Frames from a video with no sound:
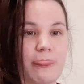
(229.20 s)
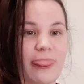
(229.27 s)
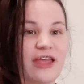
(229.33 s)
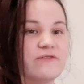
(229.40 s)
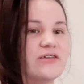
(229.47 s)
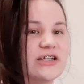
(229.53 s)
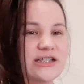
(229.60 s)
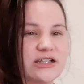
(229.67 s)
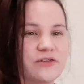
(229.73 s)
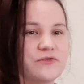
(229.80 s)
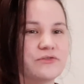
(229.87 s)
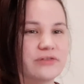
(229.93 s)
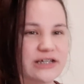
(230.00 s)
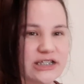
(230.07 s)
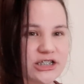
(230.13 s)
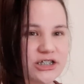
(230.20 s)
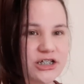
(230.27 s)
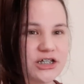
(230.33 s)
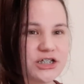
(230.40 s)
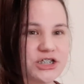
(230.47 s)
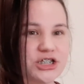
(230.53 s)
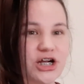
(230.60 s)
if there's enough
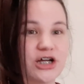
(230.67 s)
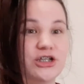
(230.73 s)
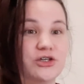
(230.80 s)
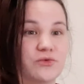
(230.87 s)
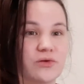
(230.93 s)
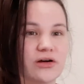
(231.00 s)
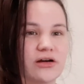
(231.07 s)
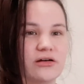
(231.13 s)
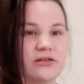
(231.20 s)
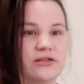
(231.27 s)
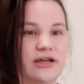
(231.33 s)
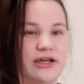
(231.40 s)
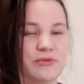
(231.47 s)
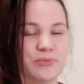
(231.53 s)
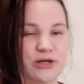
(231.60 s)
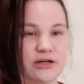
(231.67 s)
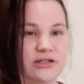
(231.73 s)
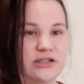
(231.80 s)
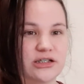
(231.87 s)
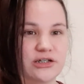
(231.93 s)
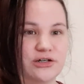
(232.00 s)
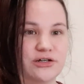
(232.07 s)
research on your
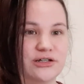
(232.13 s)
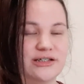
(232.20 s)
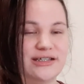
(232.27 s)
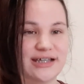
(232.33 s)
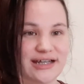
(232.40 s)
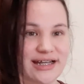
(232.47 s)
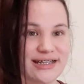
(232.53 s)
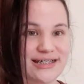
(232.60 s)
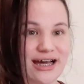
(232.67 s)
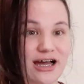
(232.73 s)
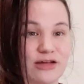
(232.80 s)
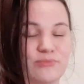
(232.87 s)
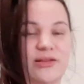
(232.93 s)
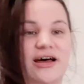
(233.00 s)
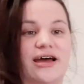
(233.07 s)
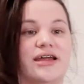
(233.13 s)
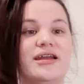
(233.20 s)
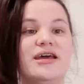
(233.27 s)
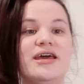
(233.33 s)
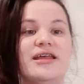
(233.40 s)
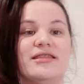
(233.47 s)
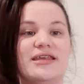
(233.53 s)
personal DNA timeline,
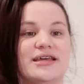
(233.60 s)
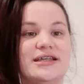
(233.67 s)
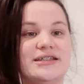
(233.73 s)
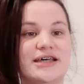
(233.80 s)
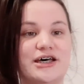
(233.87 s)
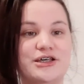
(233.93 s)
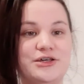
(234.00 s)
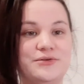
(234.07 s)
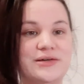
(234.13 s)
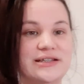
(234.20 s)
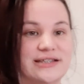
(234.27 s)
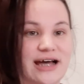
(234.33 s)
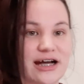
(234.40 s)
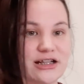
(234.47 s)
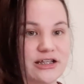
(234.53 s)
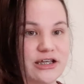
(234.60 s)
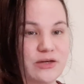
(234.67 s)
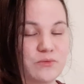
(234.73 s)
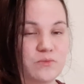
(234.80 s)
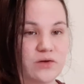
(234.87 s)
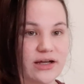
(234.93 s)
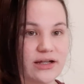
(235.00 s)
they can tell you exactly
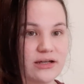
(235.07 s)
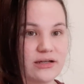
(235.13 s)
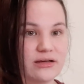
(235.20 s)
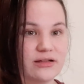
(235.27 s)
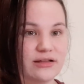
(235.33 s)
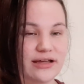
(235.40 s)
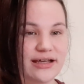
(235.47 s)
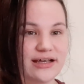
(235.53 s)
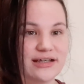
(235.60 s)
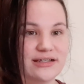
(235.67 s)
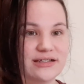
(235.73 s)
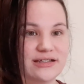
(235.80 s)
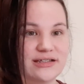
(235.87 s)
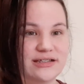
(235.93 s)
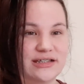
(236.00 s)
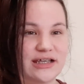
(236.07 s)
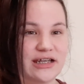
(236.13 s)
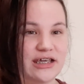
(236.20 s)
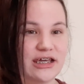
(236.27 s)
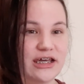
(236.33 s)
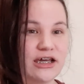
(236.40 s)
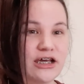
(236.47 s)
what
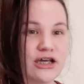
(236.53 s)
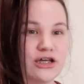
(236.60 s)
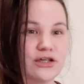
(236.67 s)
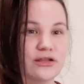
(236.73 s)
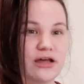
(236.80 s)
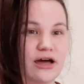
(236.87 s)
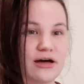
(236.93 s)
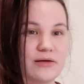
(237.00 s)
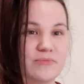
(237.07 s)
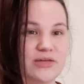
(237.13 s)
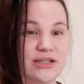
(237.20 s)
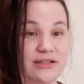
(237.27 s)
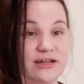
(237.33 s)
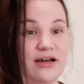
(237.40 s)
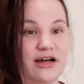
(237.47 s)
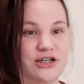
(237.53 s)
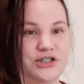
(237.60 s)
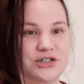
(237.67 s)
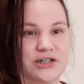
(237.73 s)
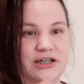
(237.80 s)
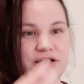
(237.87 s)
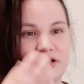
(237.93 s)
city in the
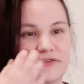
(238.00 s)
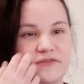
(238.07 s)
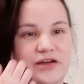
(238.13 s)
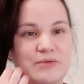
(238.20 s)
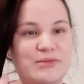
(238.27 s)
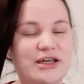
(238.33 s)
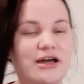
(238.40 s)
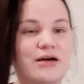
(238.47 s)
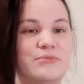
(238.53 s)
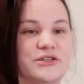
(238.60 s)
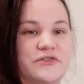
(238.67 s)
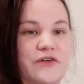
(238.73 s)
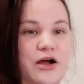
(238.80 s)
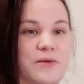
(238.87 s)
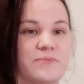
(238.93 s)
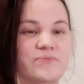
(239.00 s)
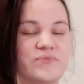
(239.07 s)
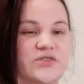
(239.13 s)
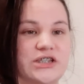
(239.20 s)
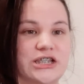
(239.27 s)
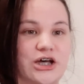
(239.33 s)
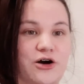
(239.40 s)
country your family comes from.
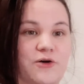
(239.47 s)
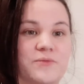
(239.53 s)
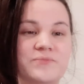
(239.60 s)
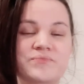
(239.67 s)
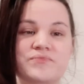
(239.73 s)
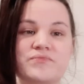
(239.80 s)
So